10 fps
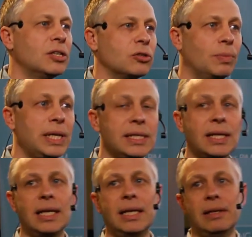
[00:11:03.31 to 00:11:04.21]
So
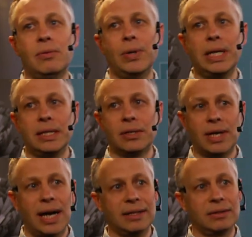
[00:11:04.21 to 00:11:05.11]
basically, we
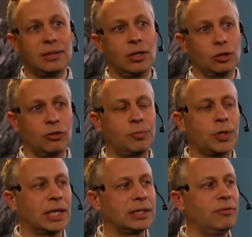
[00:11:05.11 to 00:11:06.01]
write a lot of
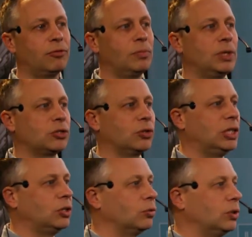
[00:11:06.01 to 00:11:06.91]
product information
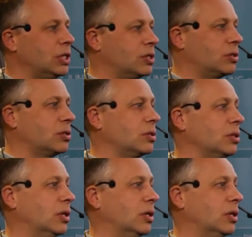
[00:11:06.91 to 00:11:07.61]
into these